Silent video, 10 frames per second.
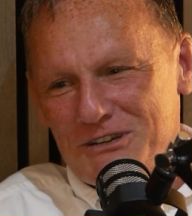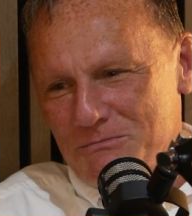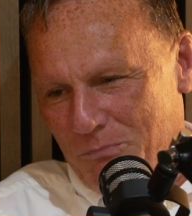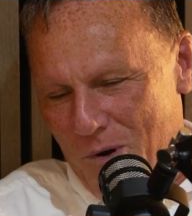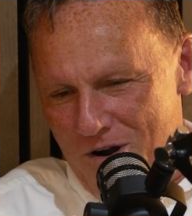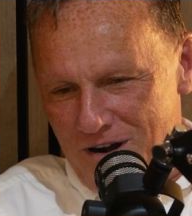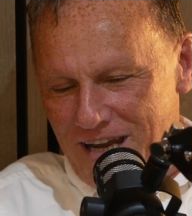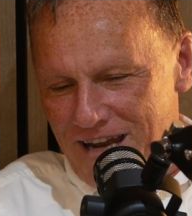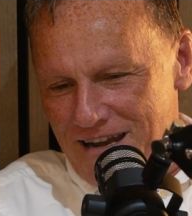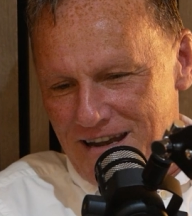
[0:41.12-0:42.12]
was born
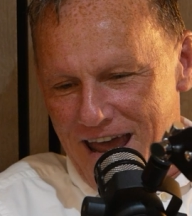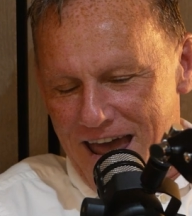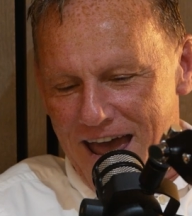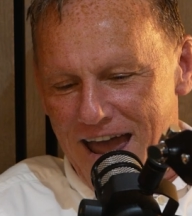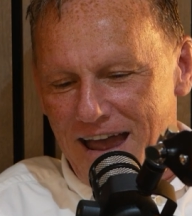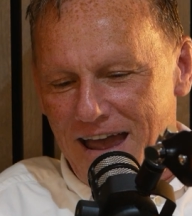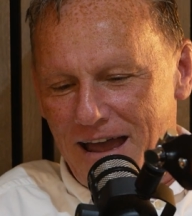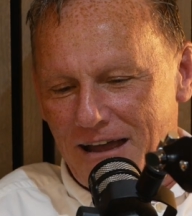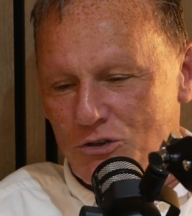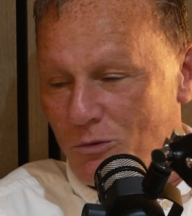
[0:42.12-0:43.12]
in
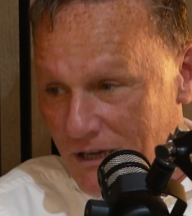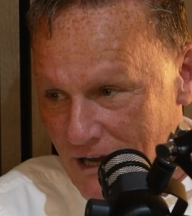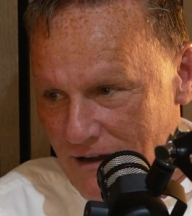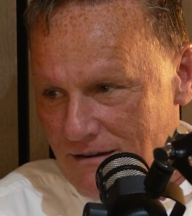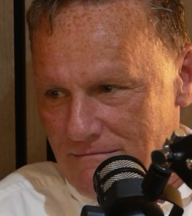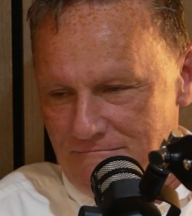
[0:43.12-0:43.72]
Dublin 8,